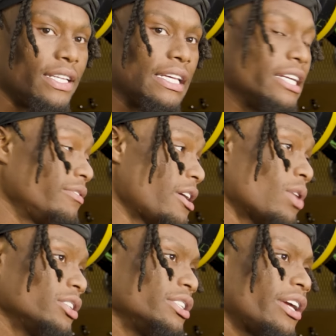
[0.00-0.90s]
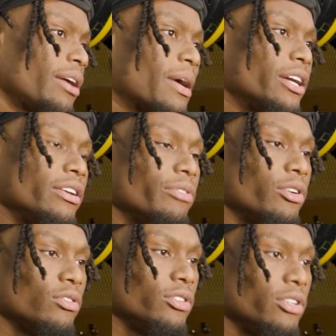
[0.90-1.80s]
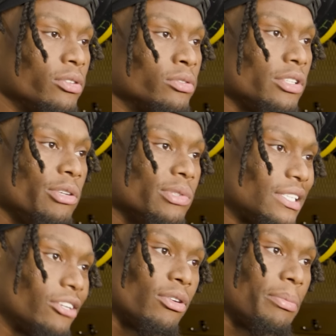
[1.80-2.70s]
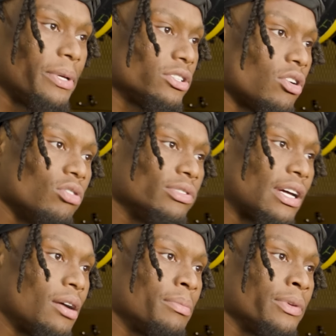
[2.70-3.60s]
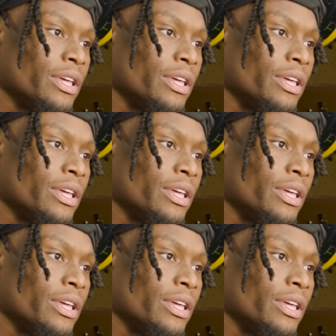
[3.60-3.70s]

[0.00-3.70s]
at the end of that Washington game, I didn't even know, you know, he was sitting on the bench the whole time.